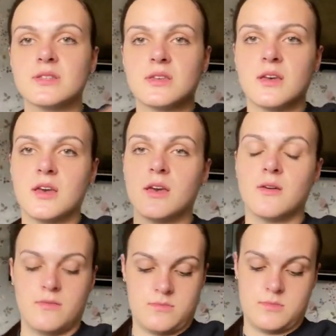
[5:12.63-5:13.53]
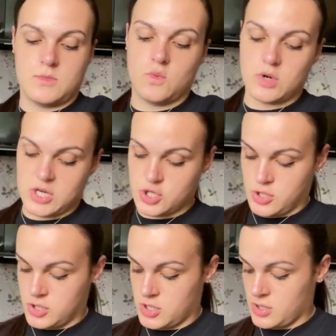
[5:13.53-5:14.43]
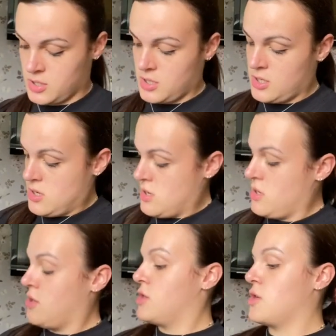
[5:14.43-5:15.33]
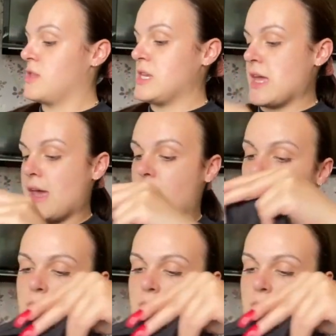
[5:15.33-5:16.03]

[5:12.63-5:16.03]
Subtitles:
to one I showed the other day,